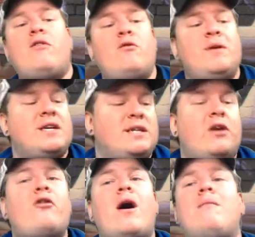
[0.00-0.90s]
though, because I
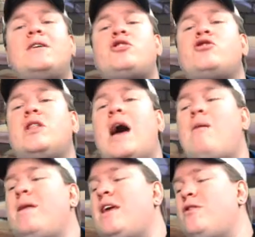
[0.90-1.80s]
don't know how
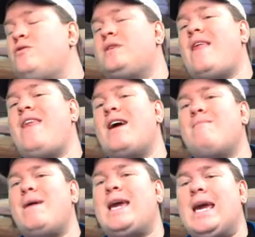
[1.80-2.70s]
many of those they are
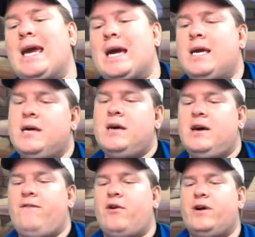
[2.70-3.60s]
making.
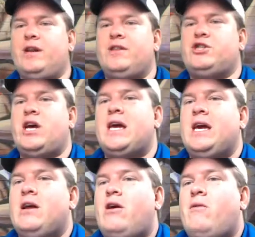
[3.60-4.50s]
If you're into the
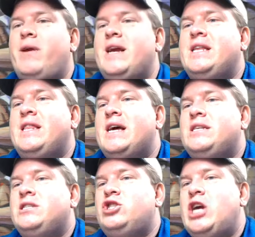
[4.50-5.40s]
janky at all, when I did that
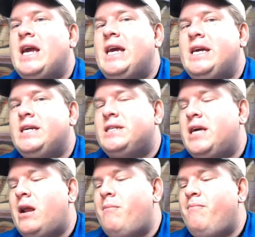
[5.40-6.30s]
janky
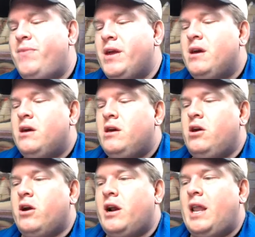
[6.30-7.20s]
setup,
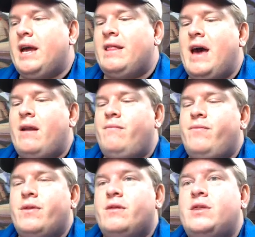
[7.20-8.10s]
you're going to like that.
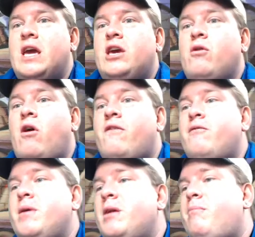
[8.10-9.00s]
Thank you all for
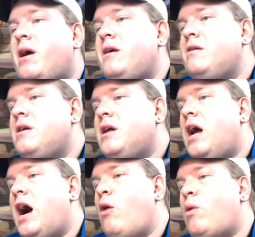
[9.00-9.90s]
being a part.
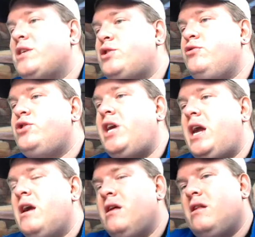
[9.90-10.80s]

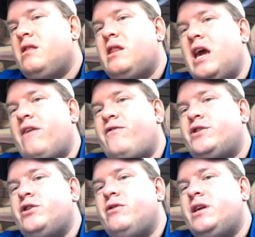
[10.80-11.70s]
Wasuji, thank you for
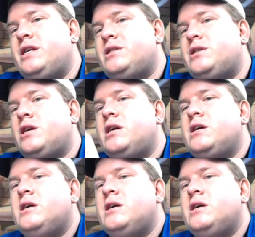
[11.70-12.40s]
tuning in, sir.